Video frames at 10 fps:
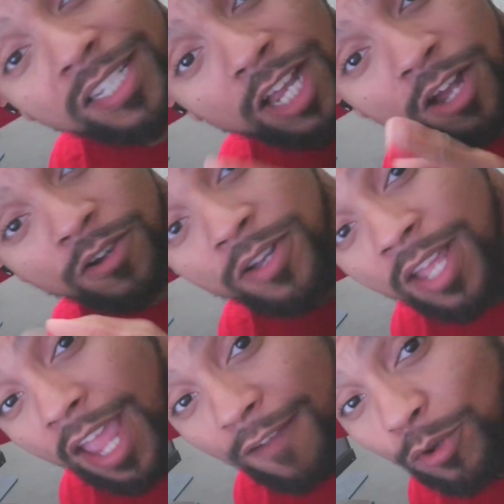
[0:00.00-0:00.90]
So
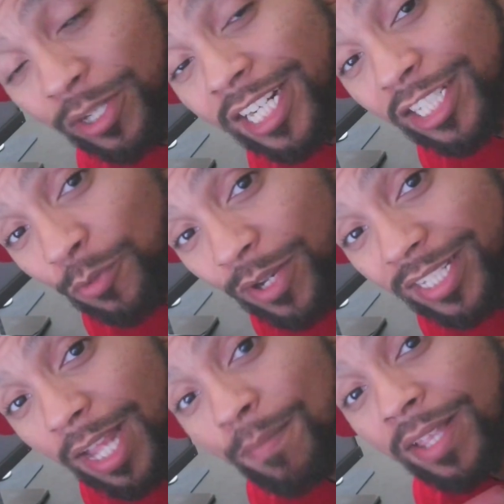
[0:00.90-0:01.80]
if you want a chance to win
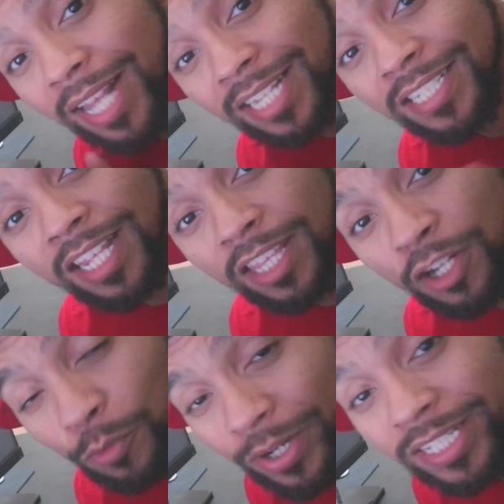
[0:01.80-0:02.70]
something, that's another
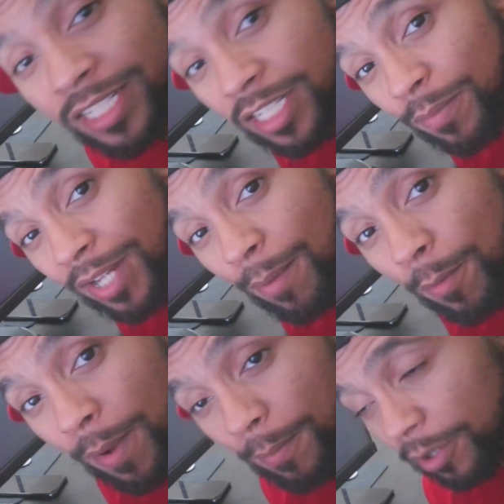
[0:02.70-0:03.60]
good reason to become
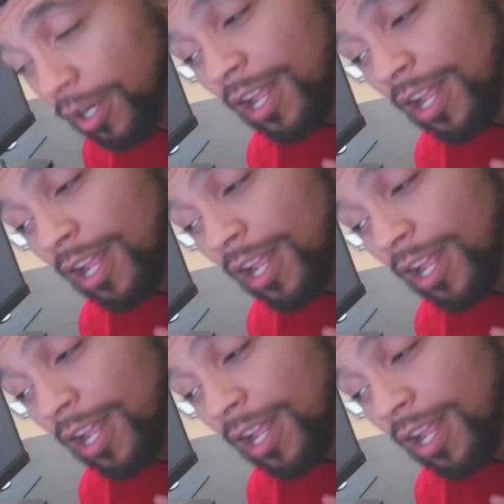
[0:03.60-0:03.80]
a member.